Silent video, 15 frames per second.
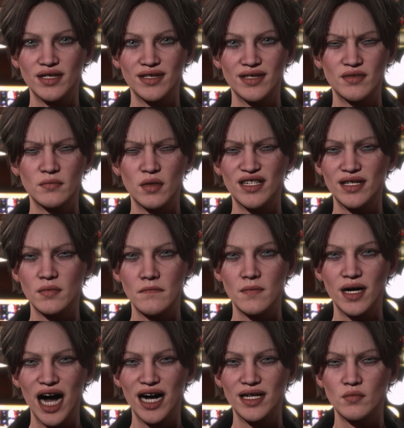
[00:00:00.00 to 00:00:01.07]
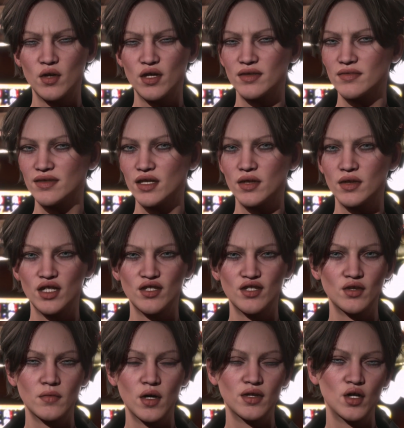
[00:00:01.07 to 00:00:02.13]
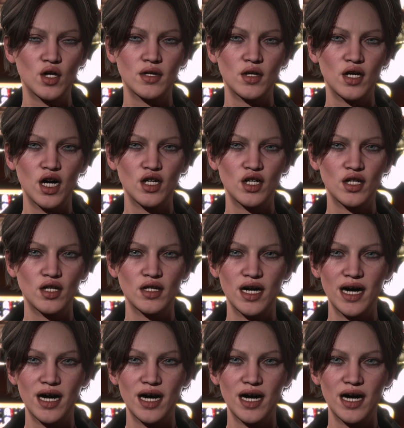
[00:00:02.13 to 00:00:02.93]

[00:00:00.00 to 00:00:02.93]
since there's been some bad workflow issues between Rococo and